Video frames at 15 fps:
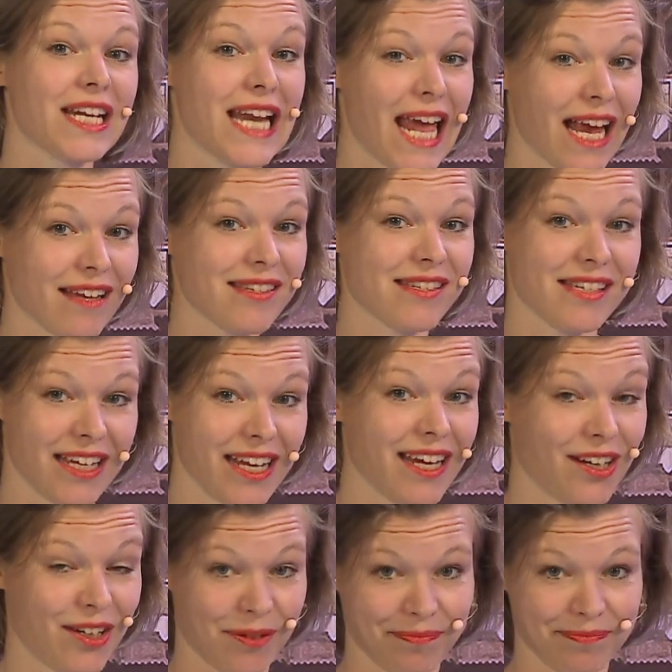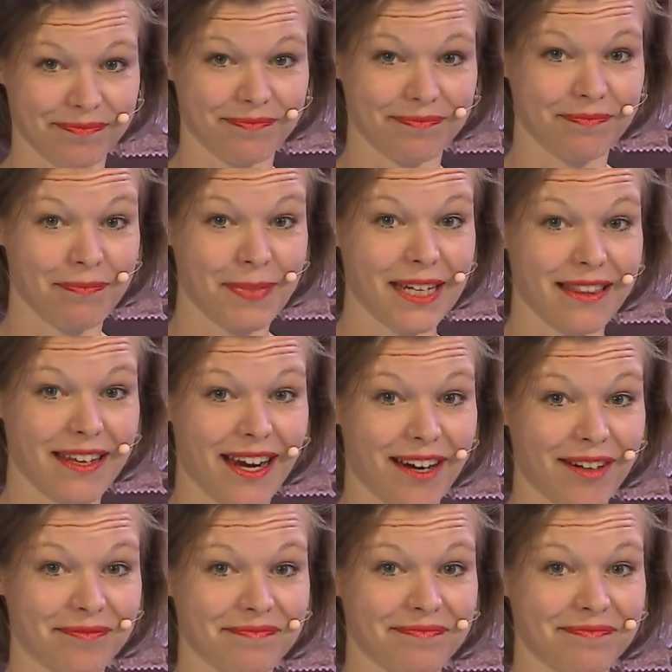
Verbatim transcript: next year. Be there.